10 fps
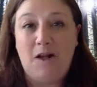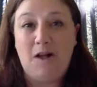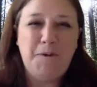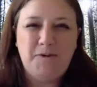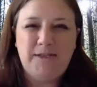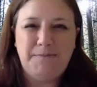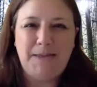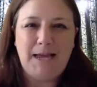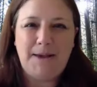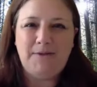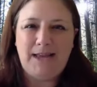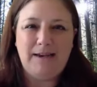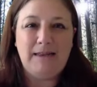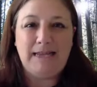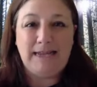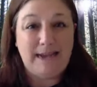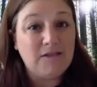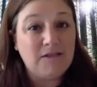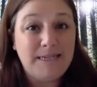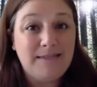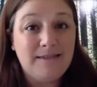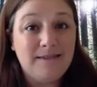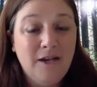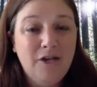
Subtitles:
I'll post something about that in the announcements